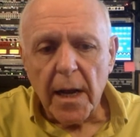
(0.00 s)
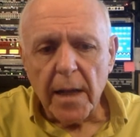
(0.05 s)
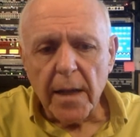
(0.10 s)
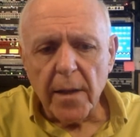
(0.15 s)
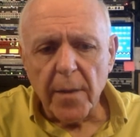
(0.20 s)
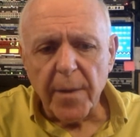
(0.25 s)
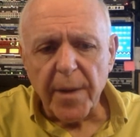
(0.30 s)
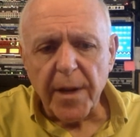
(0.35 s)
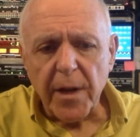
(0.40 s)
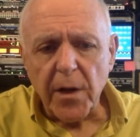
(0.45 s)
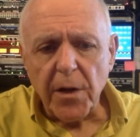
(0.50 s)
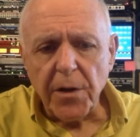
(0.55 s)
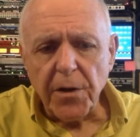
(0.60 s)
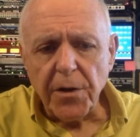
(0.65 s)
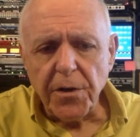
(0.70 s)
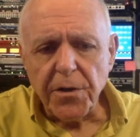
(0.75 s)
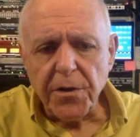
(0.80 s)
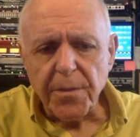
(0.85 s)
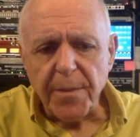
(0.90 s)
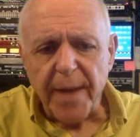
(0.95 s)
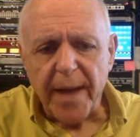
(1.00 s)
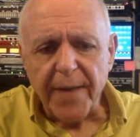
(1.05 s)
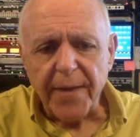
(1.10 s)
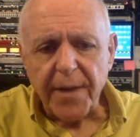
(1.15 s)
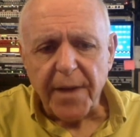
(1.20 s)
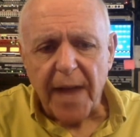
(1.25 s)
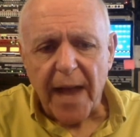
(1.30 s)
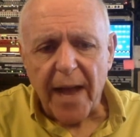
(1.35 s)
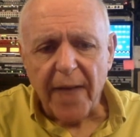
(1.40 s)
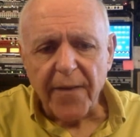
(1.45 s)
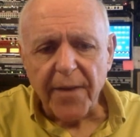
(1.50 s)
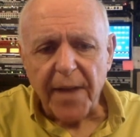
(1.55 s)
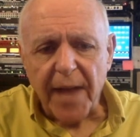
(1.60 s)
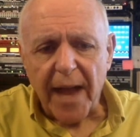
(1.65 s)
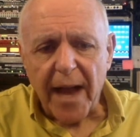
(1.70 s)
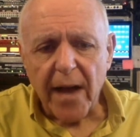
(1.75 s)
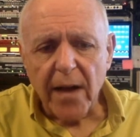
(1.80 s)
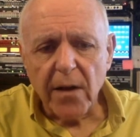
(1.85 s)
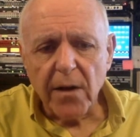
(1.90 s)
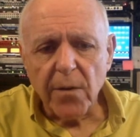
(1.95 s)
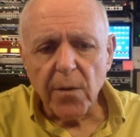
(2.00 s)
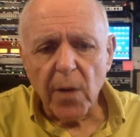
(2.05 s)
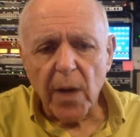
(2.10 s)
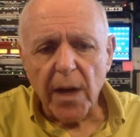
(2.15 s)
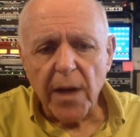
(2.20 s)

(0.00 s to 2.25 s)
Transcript: A little bit of good news about the Dow. The Dow